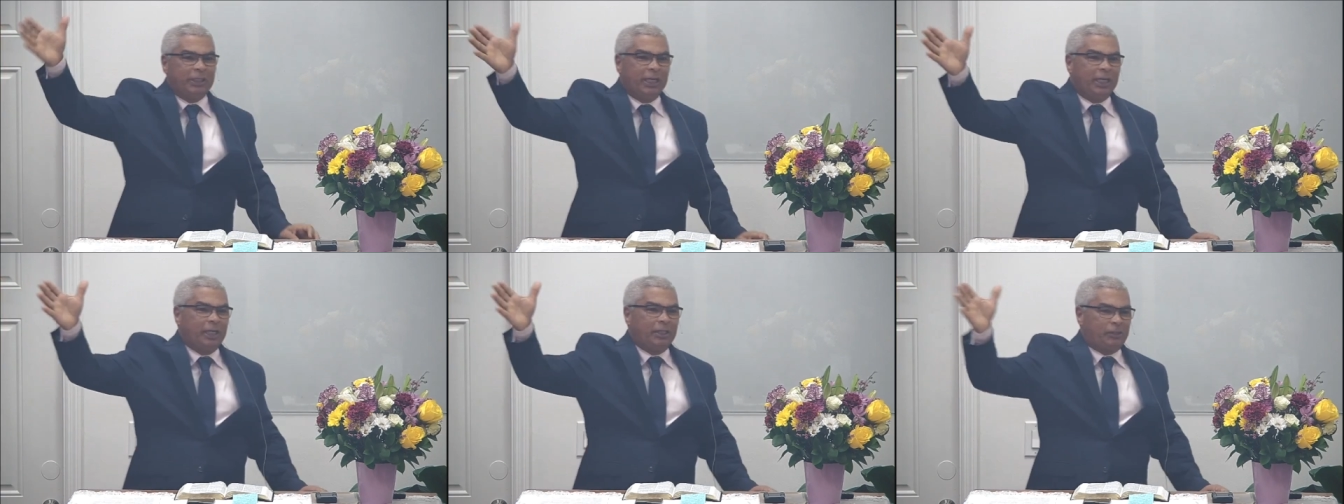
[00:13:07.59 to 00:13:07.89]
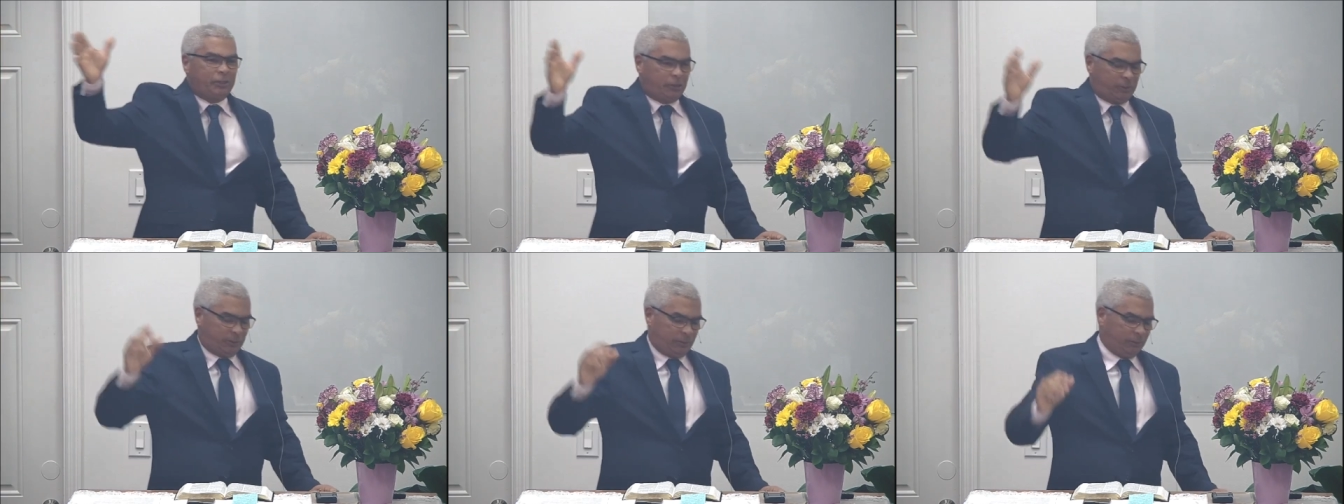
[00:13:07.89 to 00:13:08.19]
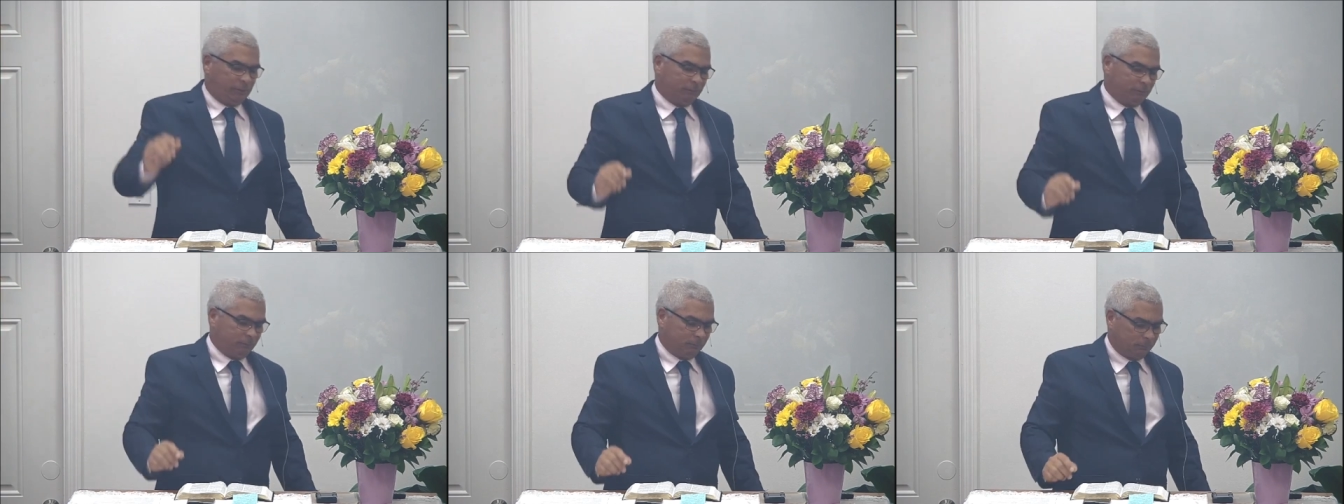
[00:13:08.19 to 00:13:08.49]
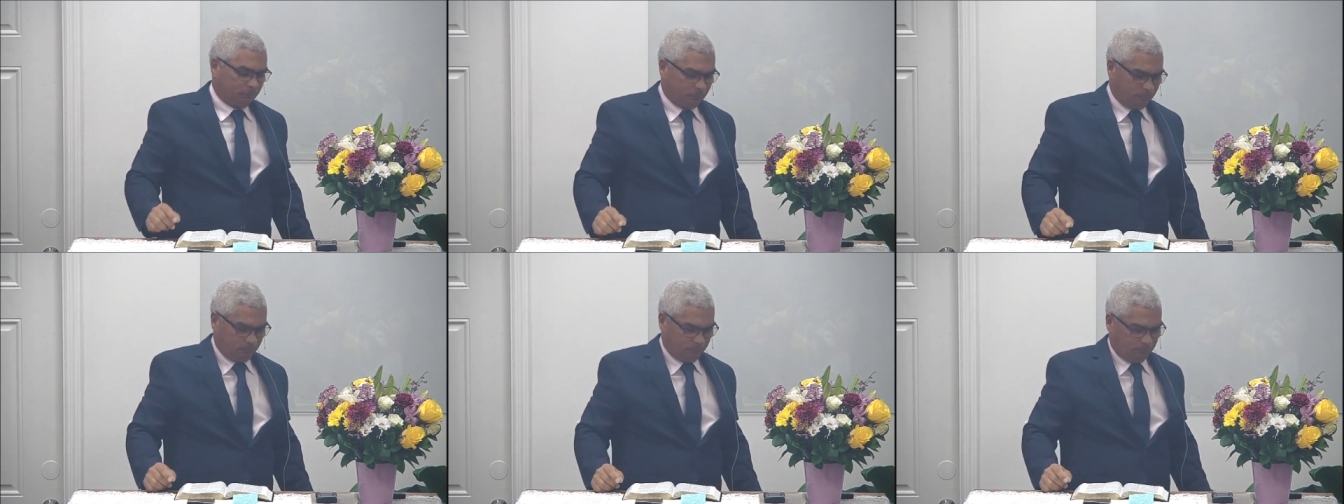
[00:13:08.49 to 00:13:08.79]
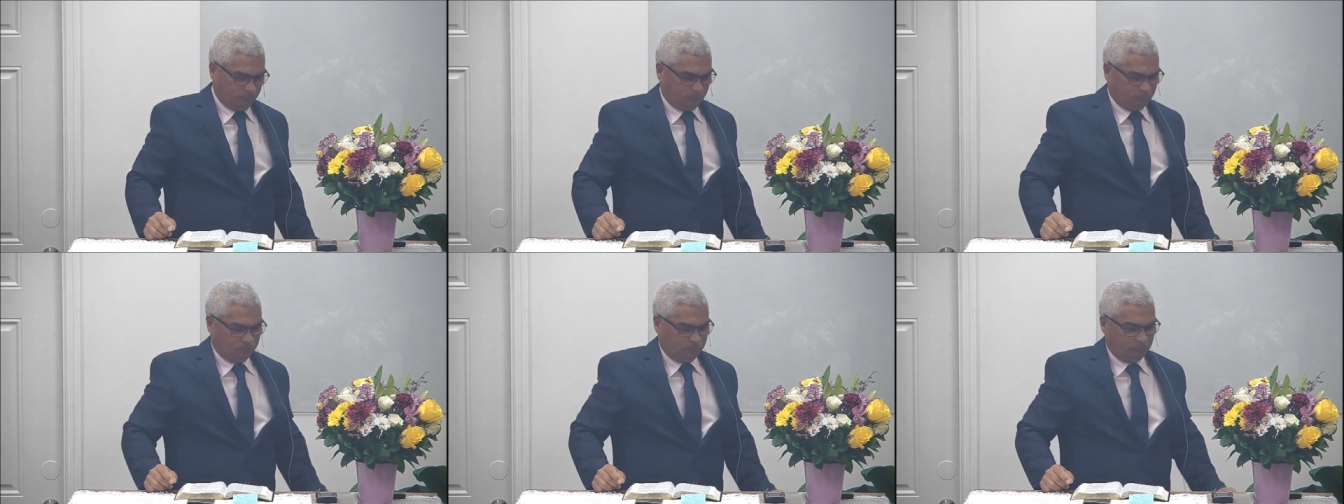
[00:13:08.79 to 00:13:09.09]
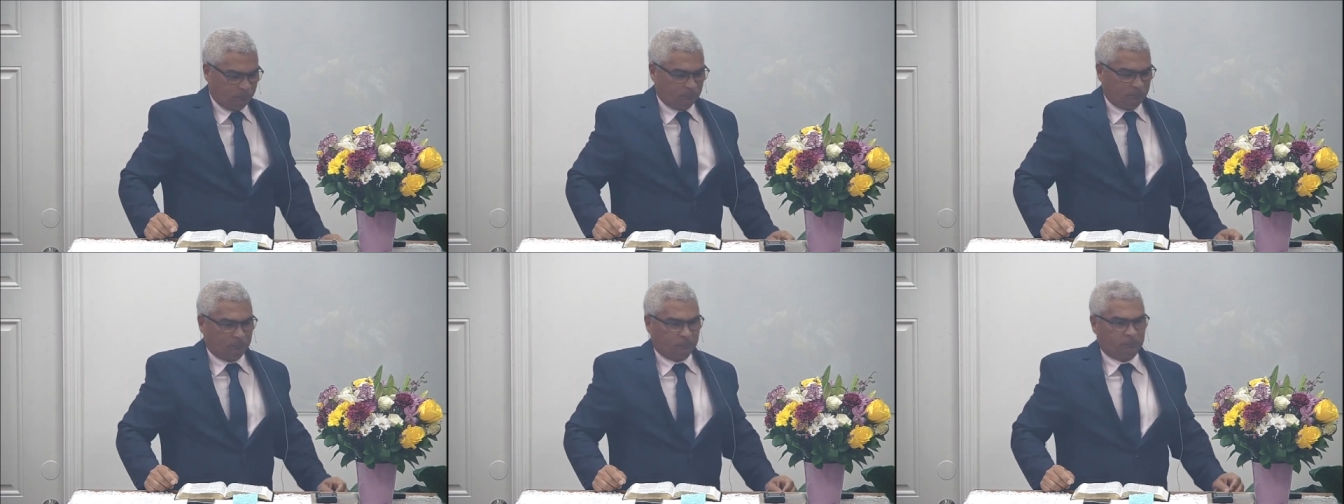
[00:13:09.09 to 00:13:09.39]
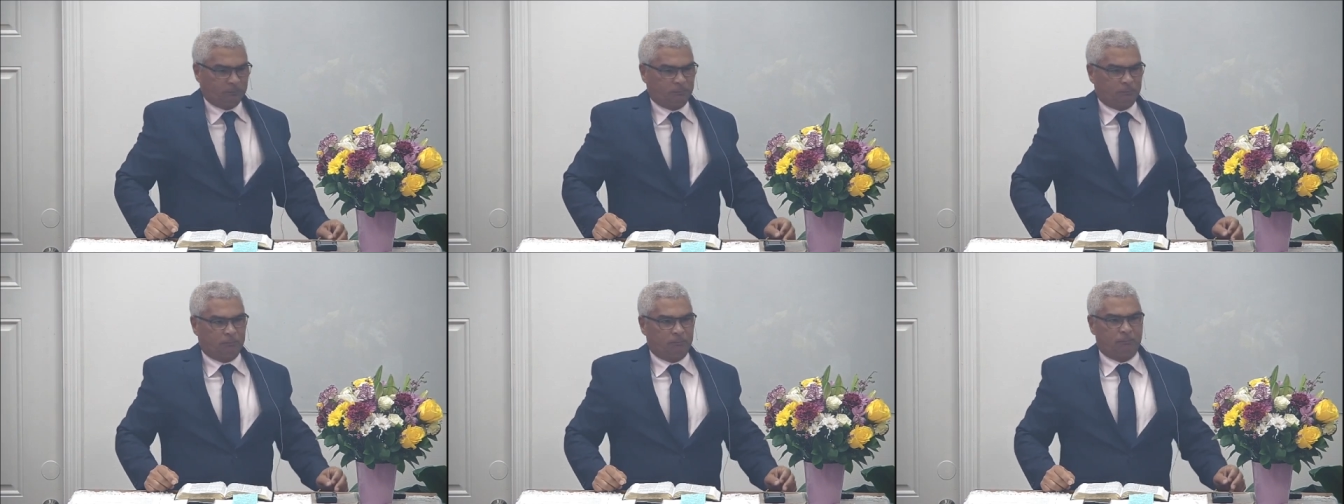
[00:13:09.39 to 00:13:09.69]
presented before uh,
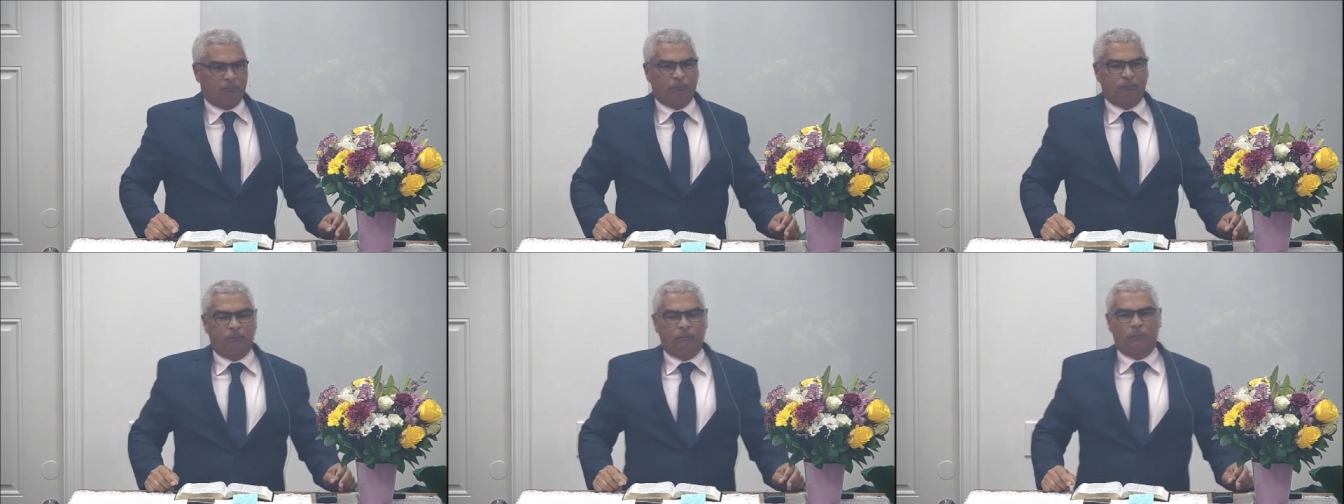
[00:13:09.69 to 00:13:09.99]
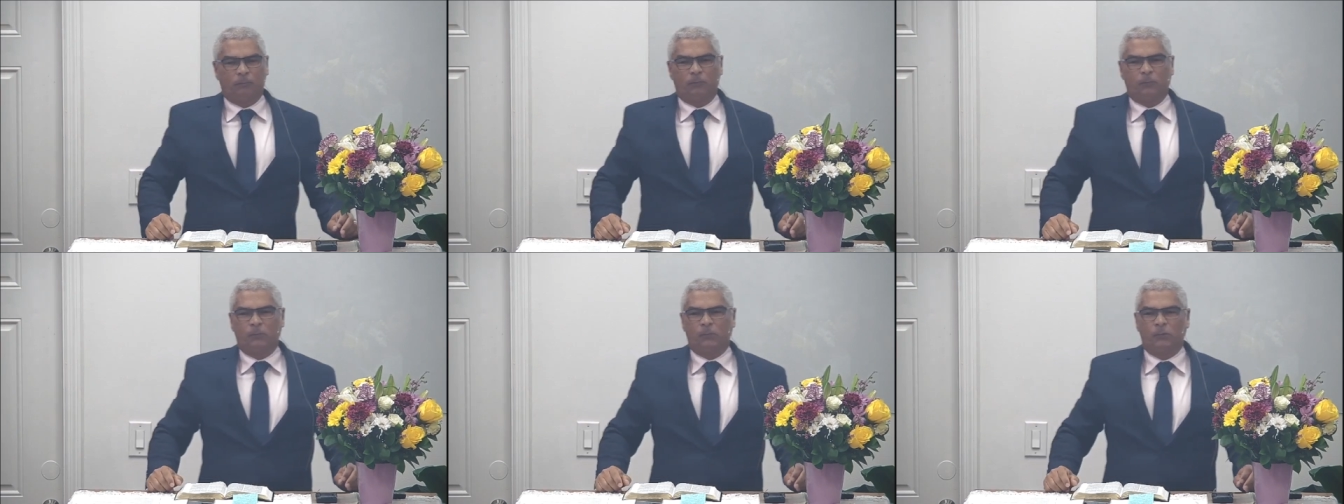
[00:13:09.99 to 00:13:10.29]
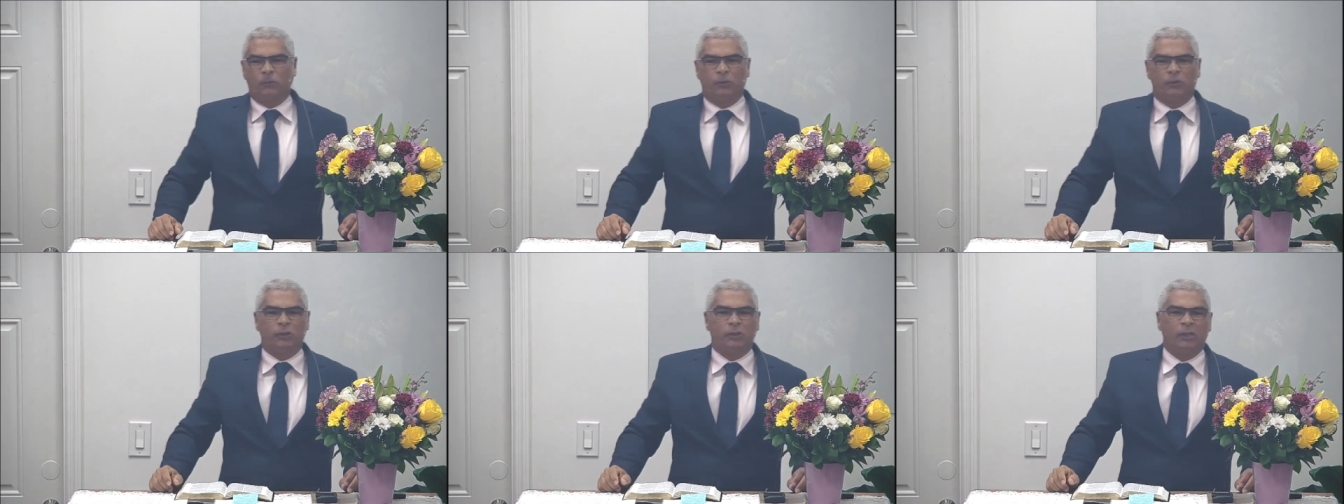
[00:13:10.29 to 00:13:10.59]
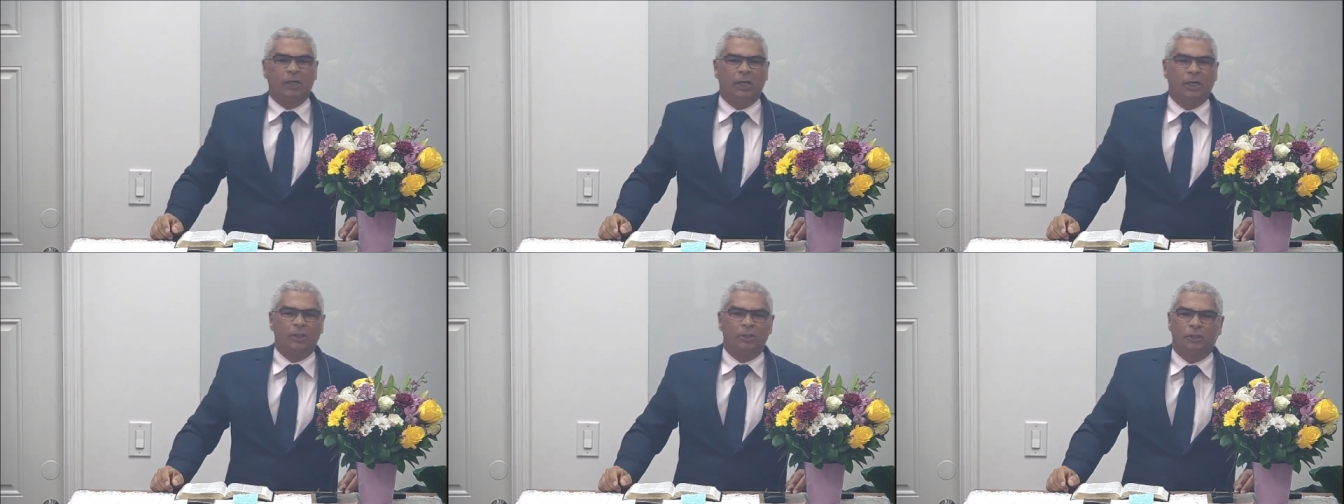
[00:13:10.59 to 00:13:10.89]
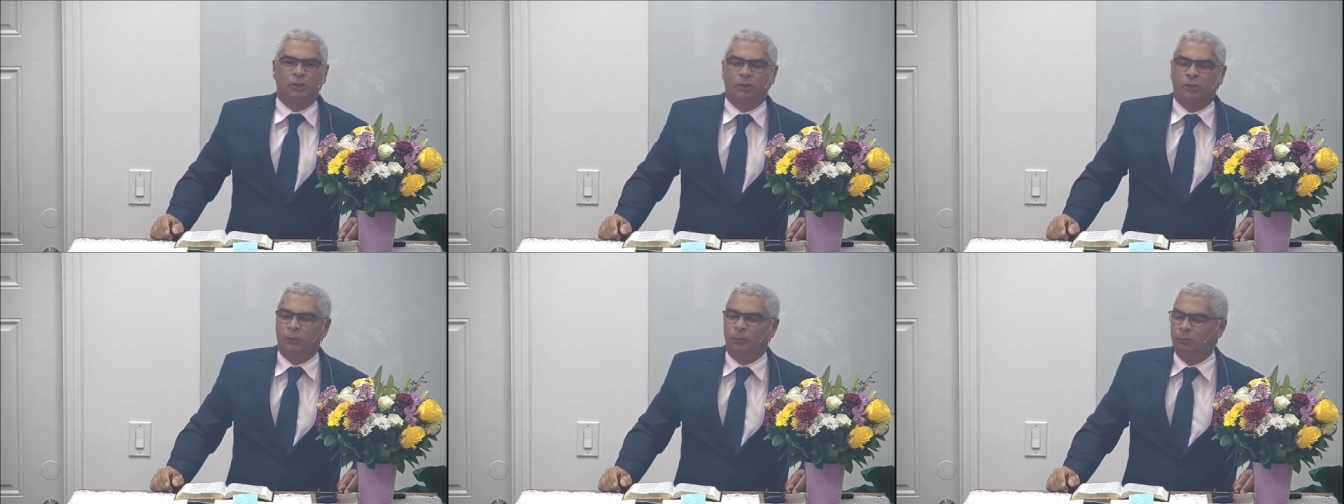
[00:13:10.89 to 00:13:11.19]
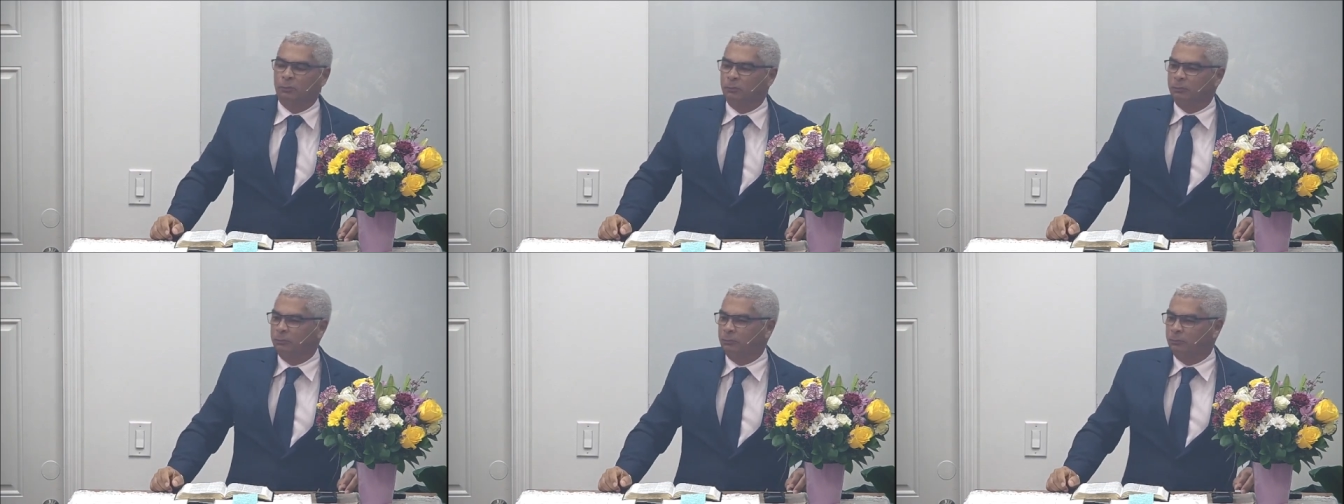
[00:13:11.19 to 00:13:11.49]
a, a seer